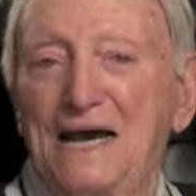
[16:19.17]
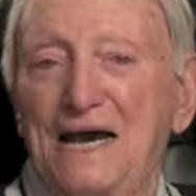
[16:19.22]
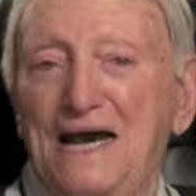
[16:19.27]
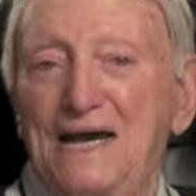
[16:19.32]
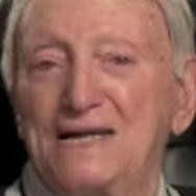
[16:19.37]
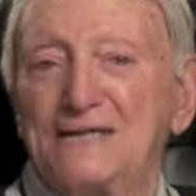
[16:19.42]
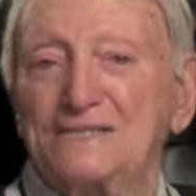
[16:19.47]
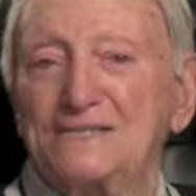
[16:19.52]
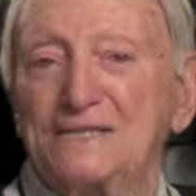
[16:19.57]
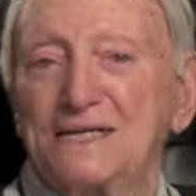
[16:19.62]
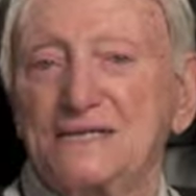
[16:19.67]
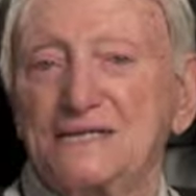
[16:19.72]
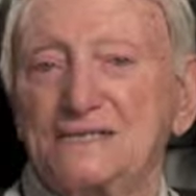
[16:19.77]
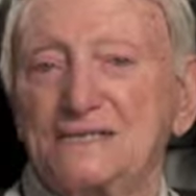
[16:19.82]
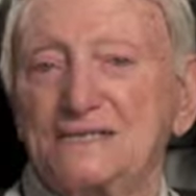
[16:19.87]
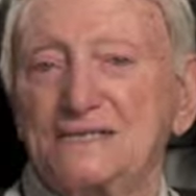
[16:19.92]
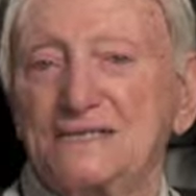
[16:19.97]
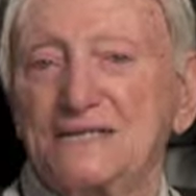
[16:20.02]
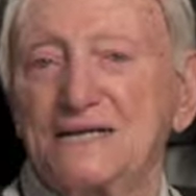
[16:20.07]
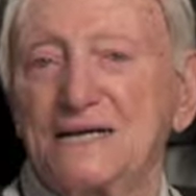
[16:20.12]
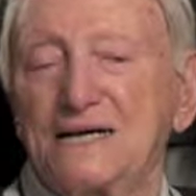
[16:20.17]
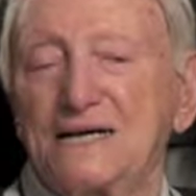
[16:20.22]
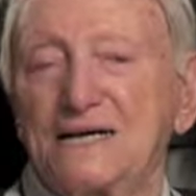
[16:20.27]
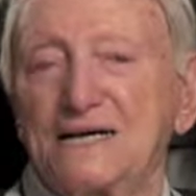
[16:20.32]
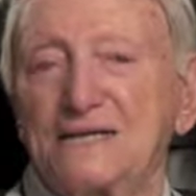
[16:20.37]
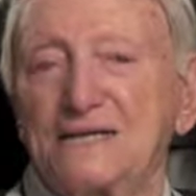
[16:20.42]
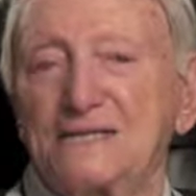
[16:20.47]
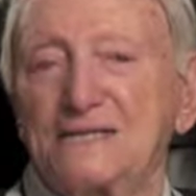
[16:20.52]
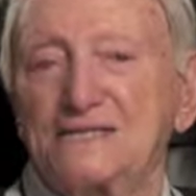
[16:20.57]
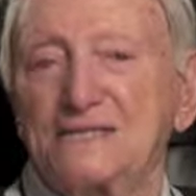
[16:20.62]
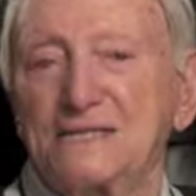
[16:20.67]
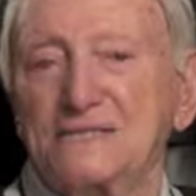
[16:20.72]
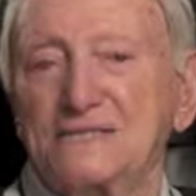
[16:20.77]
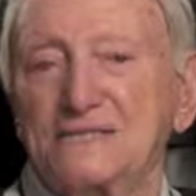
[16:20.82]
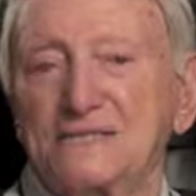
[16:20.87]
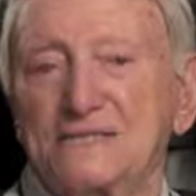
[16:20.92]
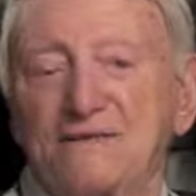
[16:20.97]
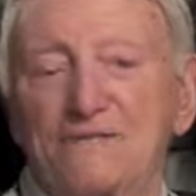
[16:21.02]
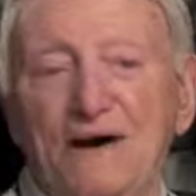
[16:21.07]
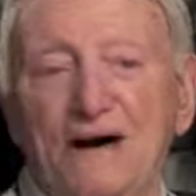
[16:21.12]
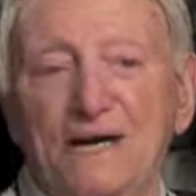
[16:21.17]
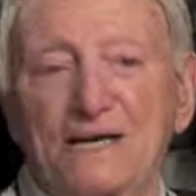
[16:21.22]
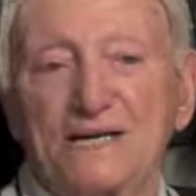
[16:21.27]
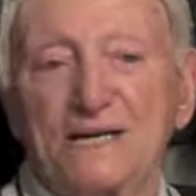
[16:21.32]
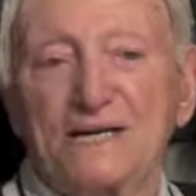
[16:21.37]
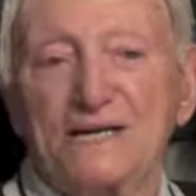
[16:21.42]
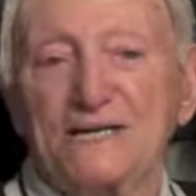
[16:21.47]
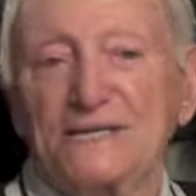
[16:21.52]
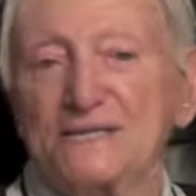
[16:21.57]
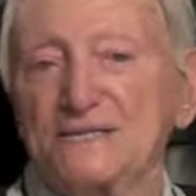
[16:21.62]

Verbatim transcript: And he says, uh, he says, come on in.